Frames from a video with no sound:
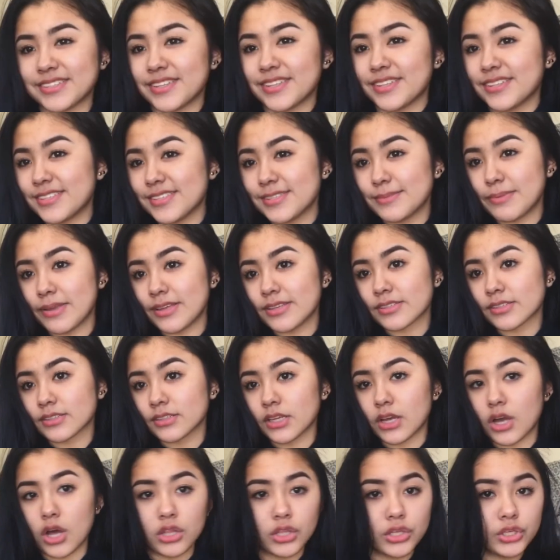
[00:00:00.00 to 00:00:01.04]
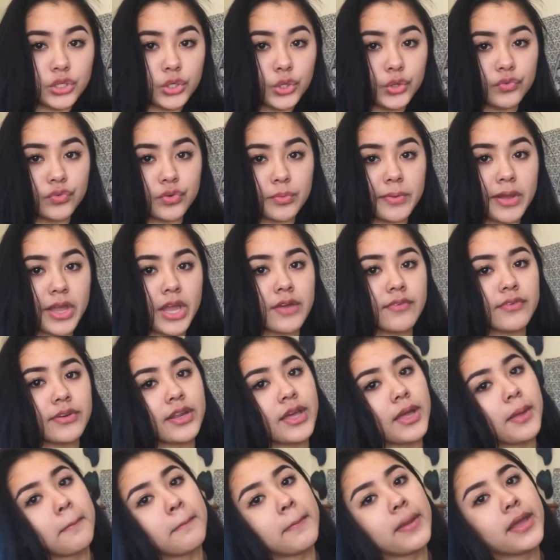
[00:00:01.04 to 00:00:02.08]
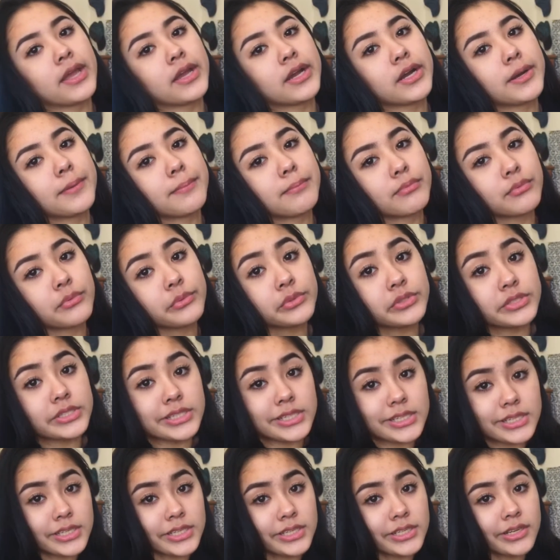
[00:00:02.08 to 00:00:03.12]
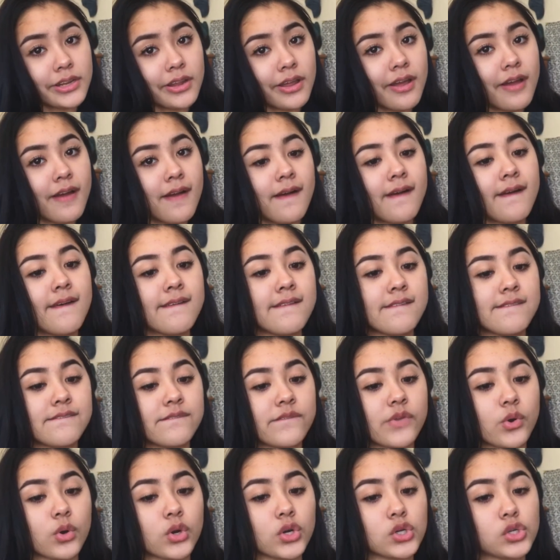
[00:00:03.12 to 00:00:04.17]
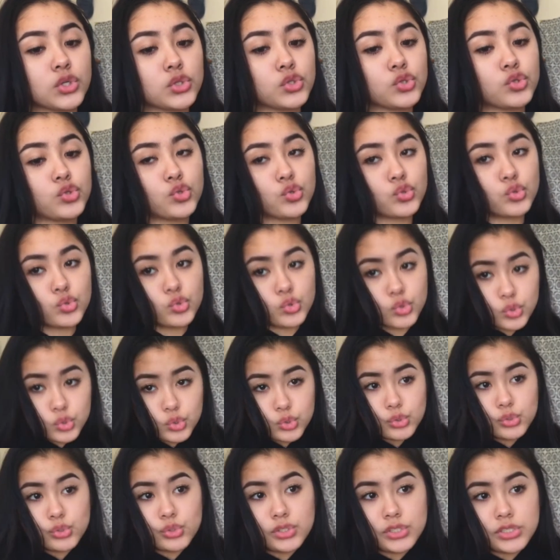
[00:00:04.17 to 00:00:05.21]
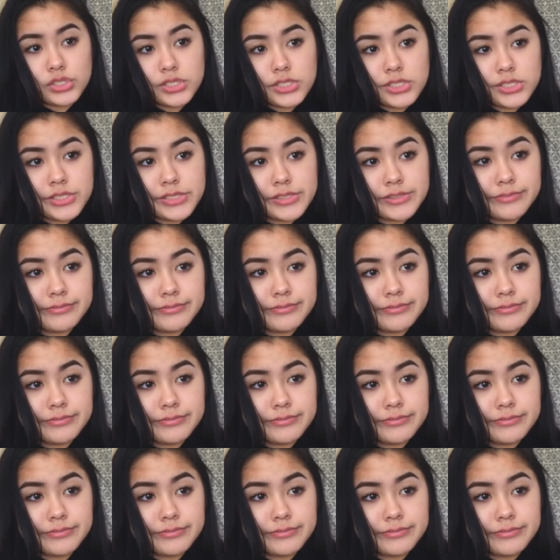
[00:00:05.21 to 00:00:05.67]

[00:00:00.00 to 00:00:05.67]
So this is basically all I do for my everyday makeup routine for school.